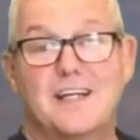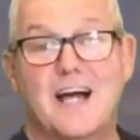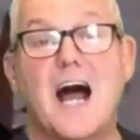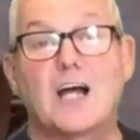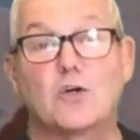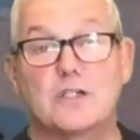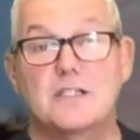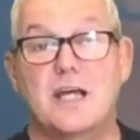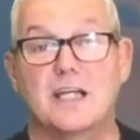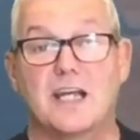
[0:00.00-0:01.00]
hang on
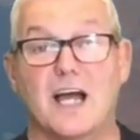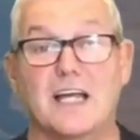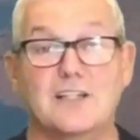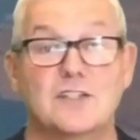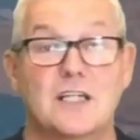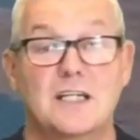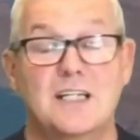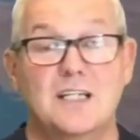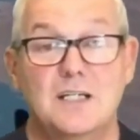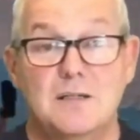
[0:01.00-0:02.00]
tight guys,
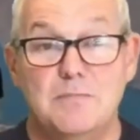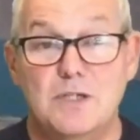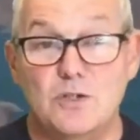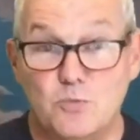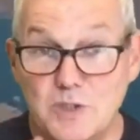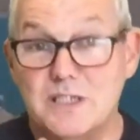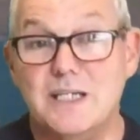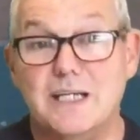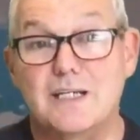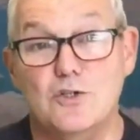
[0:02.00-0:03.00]
because we're
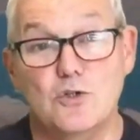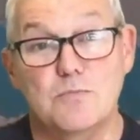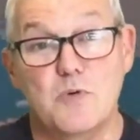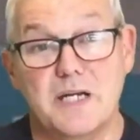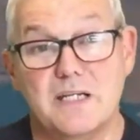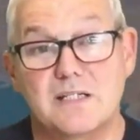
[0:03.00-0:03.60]
taking your brains